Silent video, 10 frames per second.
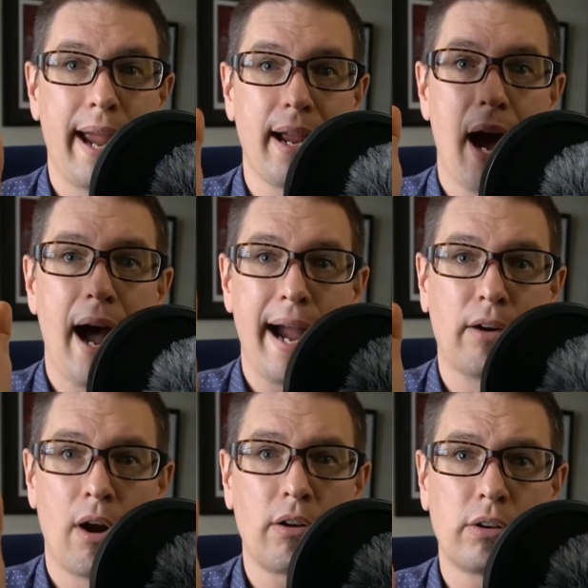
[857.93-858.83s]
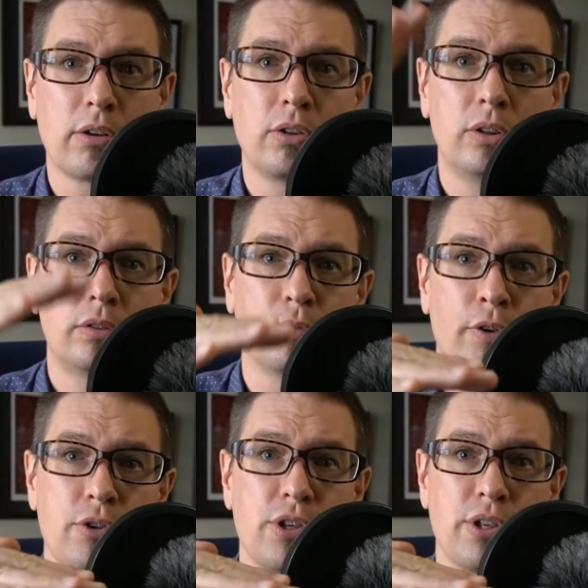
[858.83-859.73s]
hierarchical
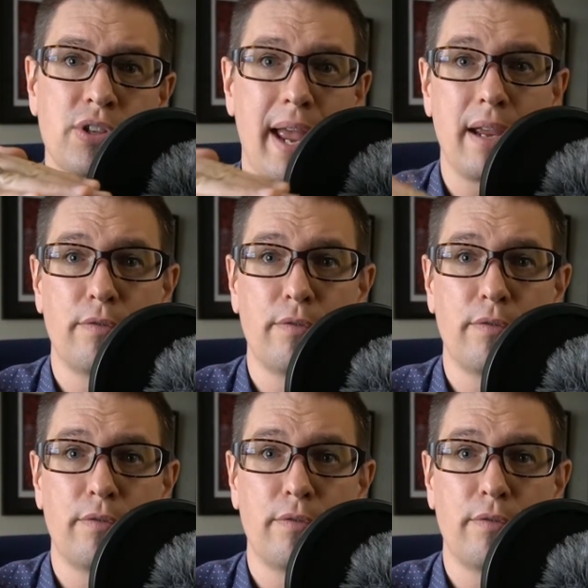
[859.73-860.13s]
versus a